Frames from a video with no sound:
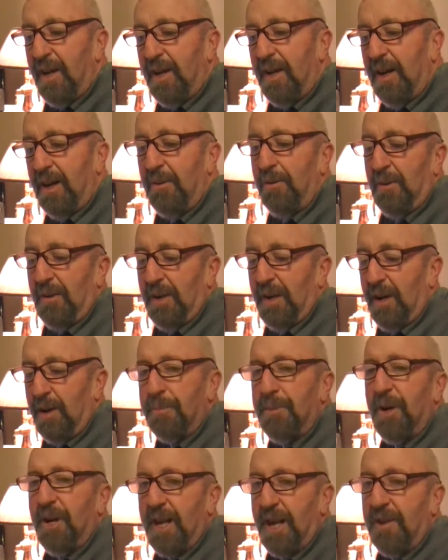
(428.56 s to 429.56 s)

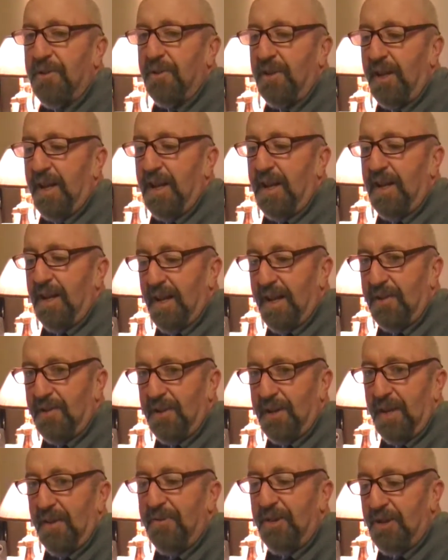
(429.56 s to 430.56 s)
Alberta has
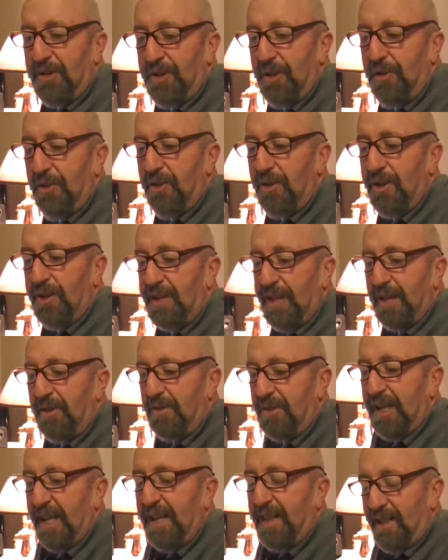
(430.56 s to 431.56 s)
enough issues. They
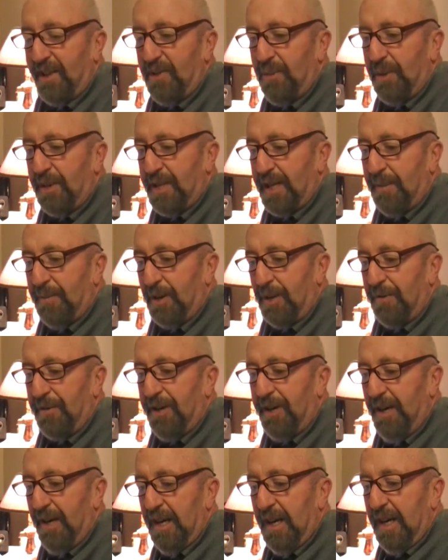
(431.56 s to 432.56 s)
don't need this one coming
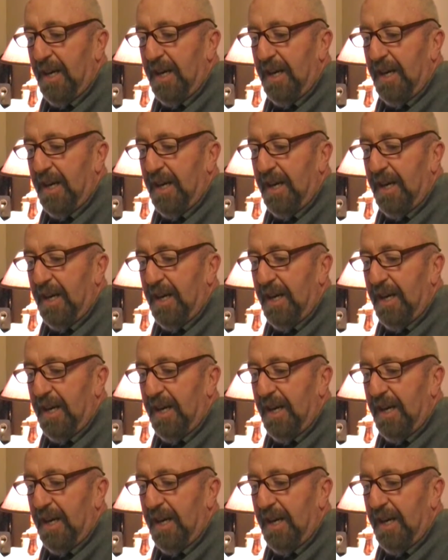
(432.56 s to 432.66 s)
over.